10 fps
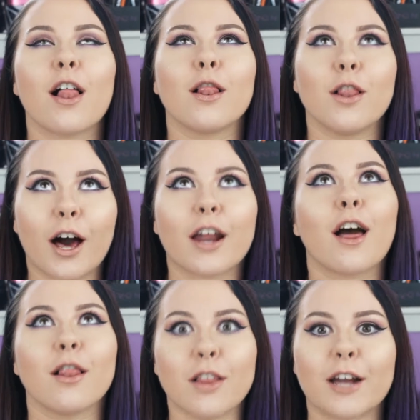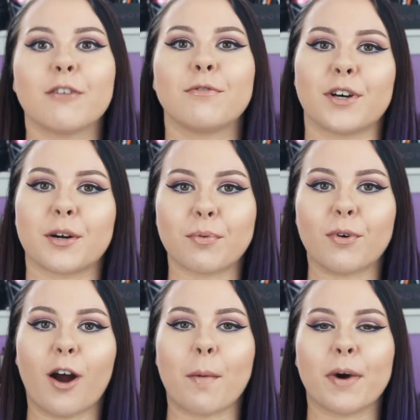lot of fun at
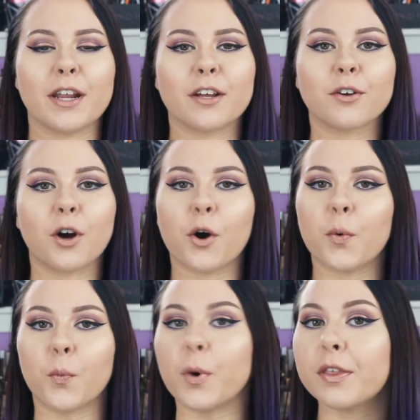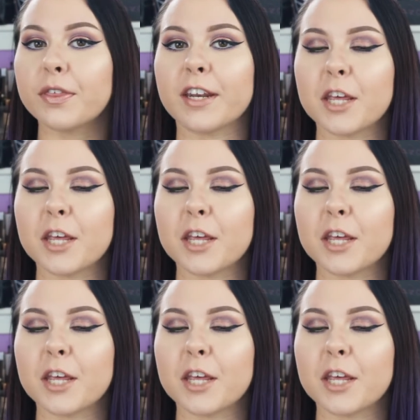prom. I didn't go with